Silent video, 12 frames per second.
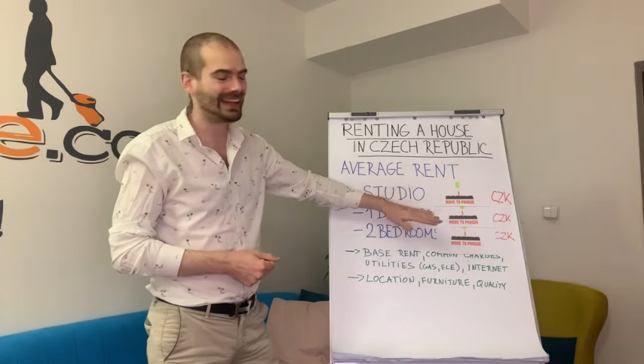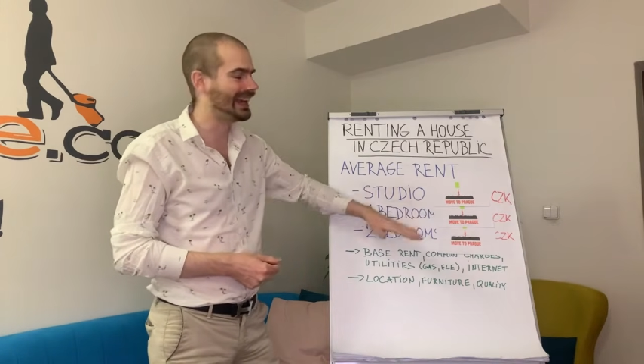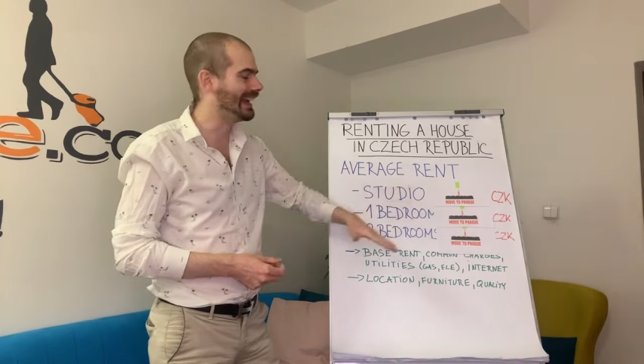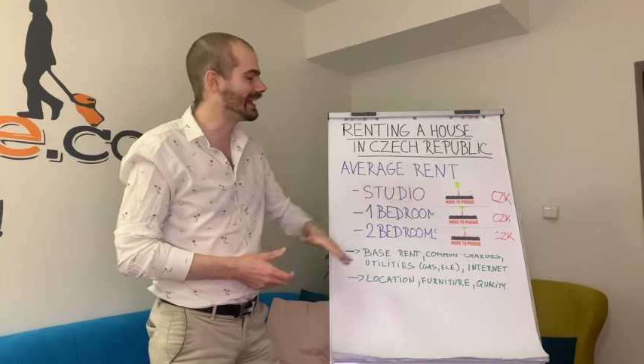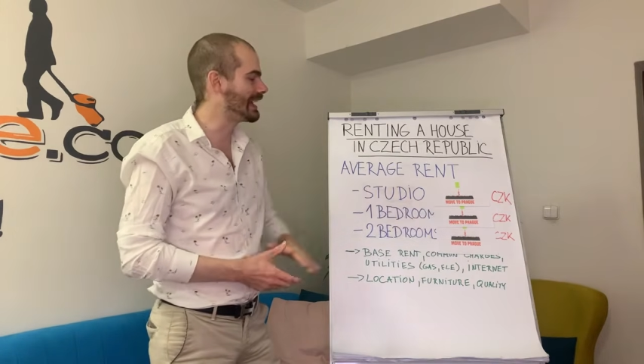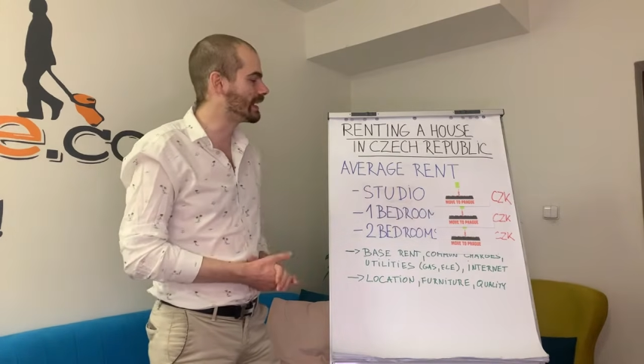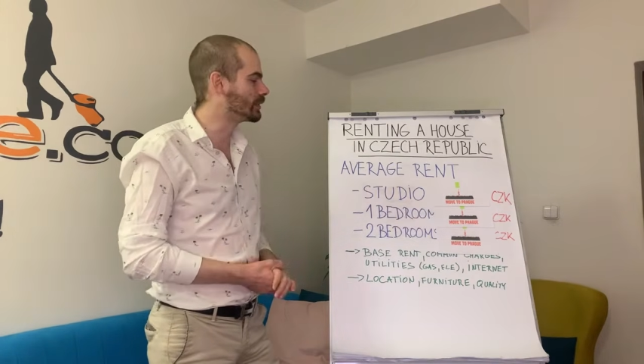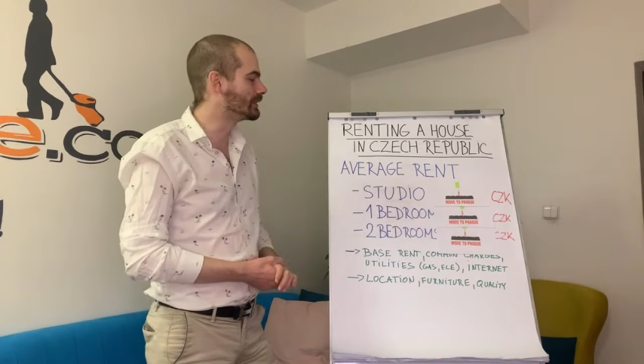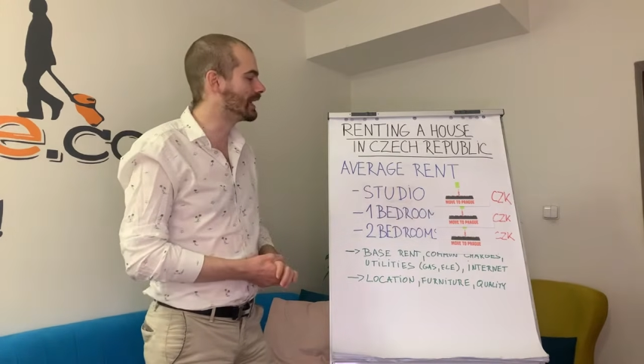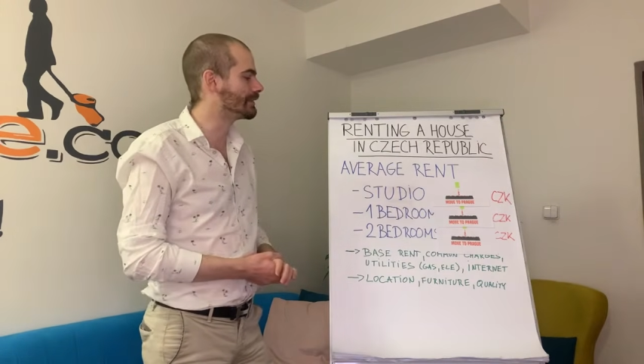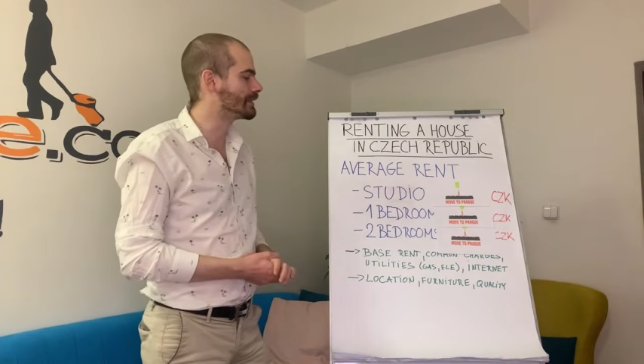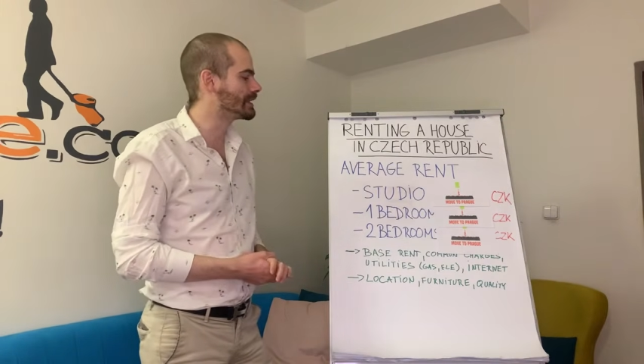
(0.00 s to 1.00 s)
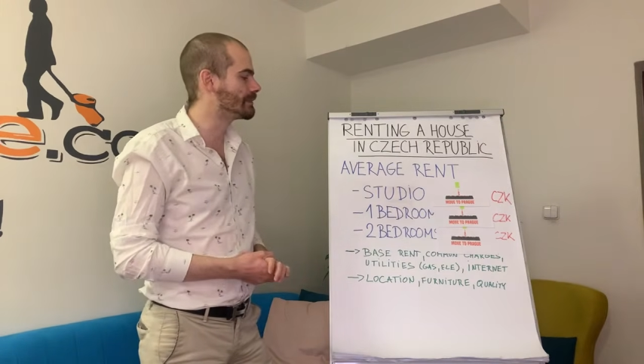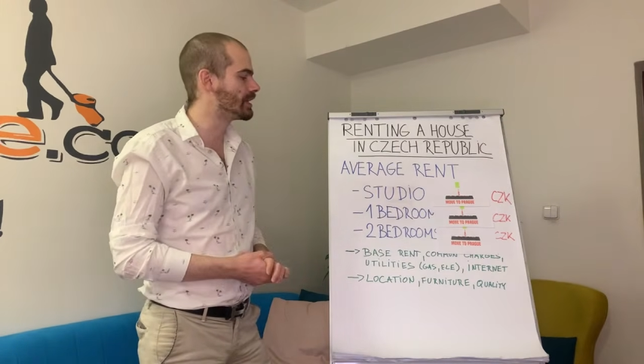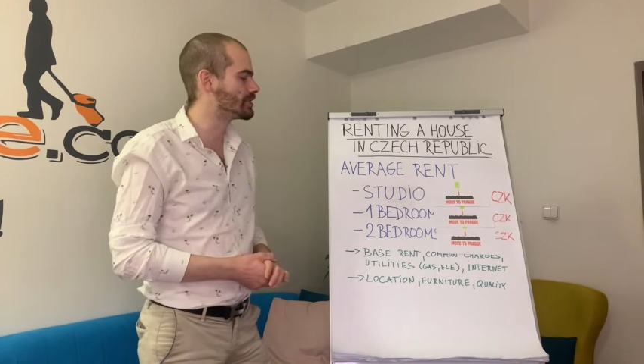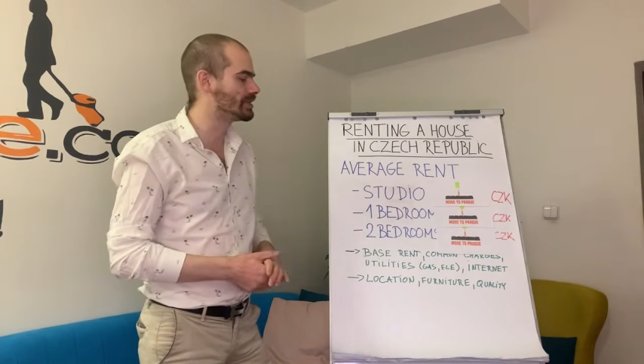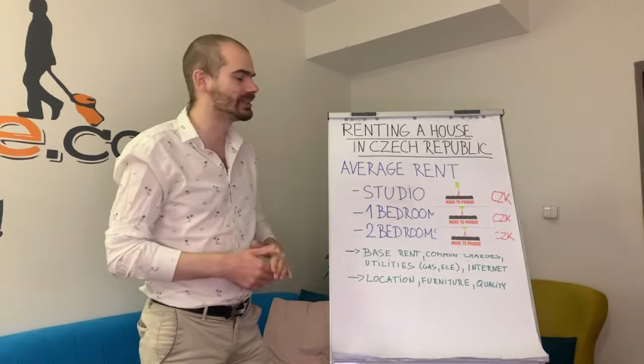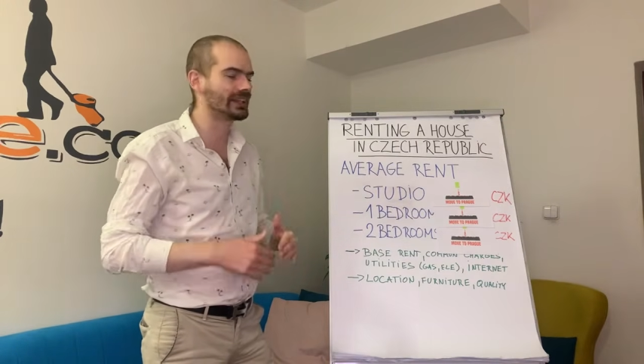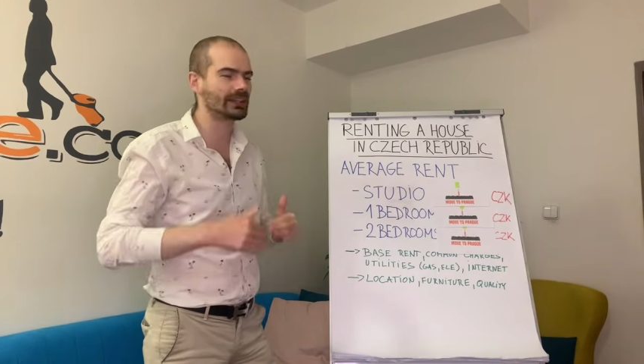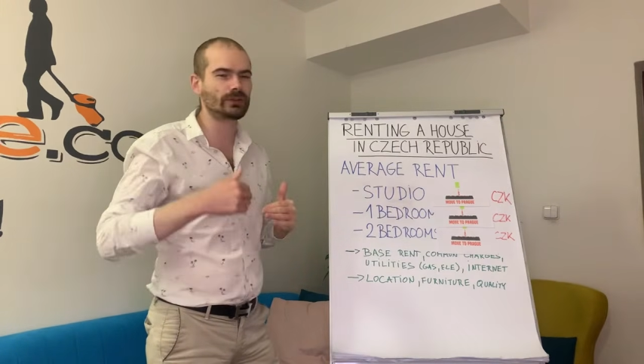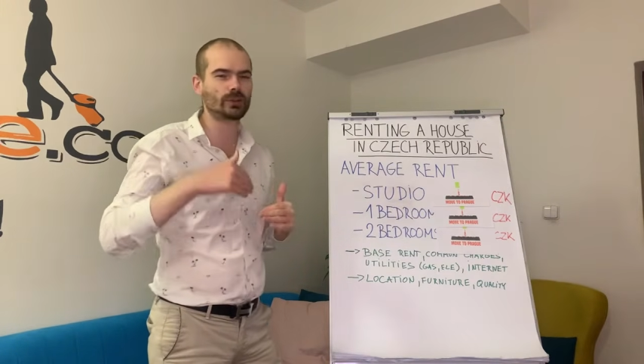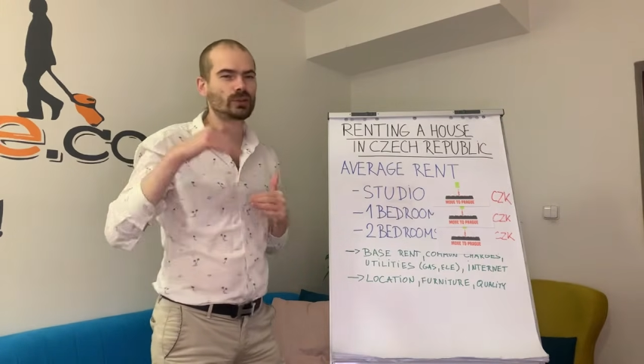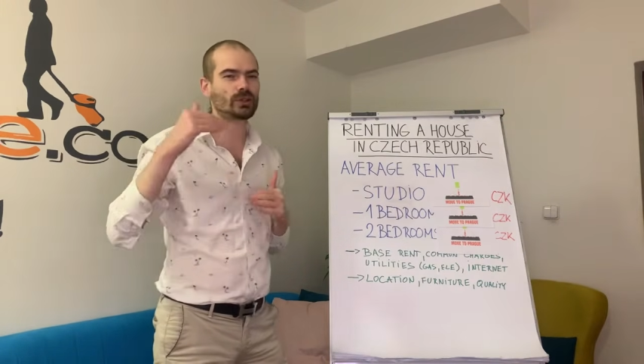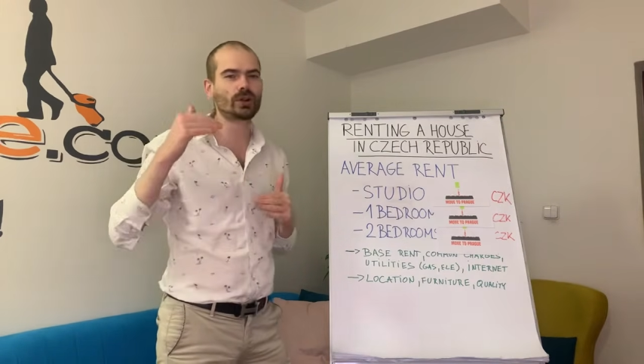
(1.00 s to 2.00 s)
and I could never imagine that it
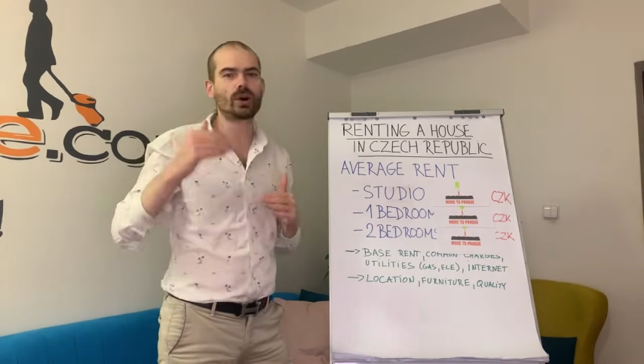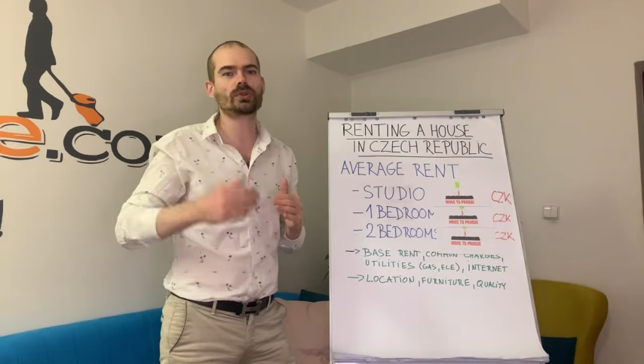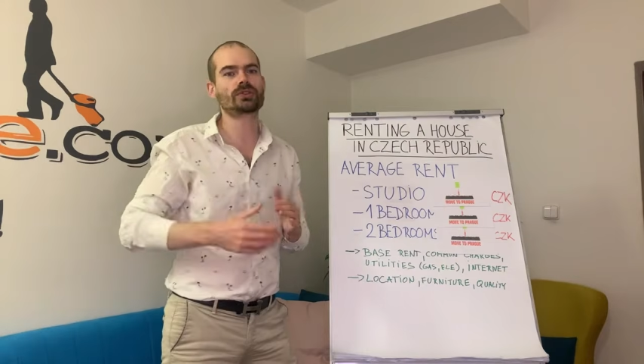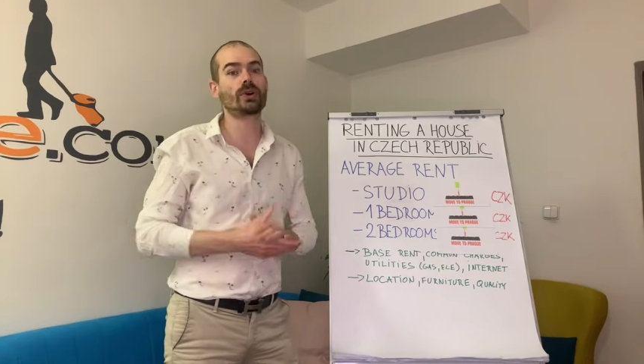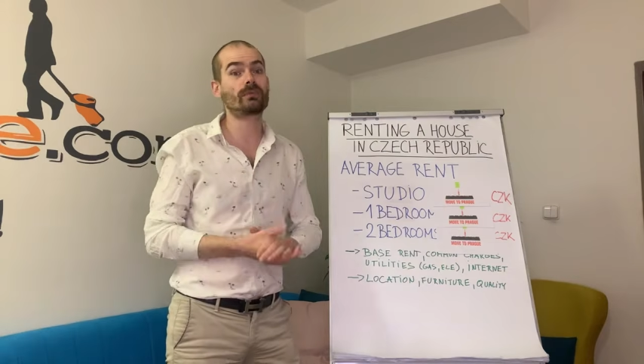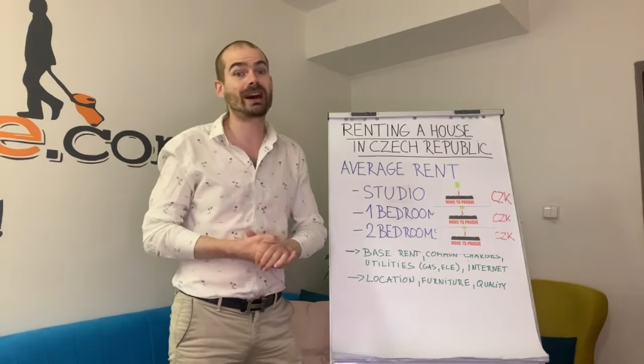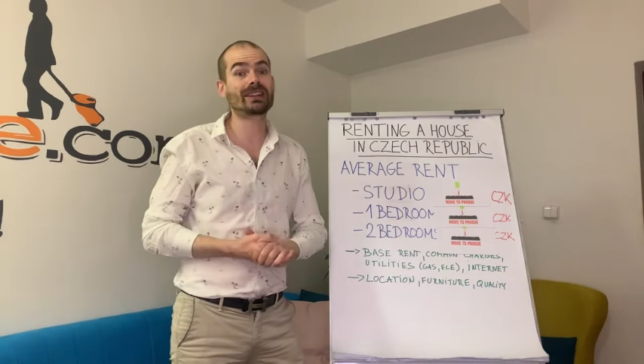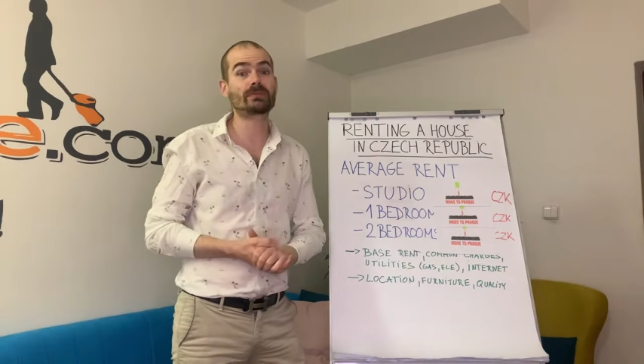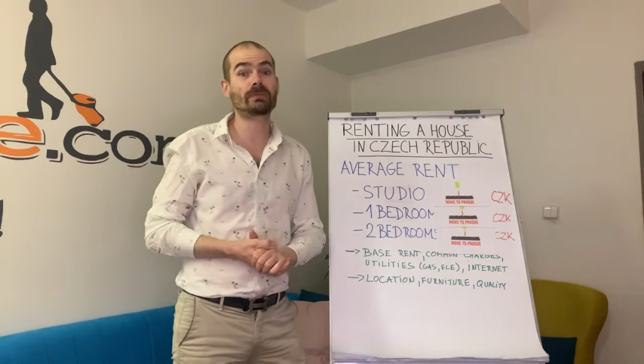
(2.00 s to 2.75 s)
would grow so much,